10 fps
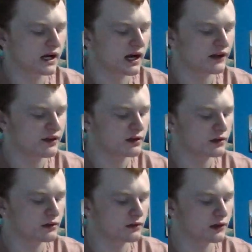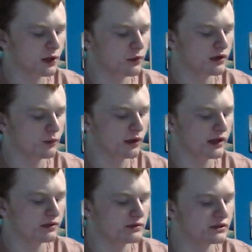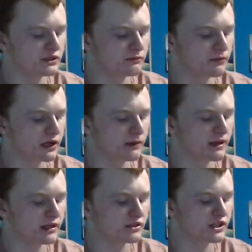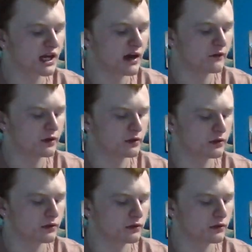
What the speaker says: I think Logan wins, but he pins Kevin.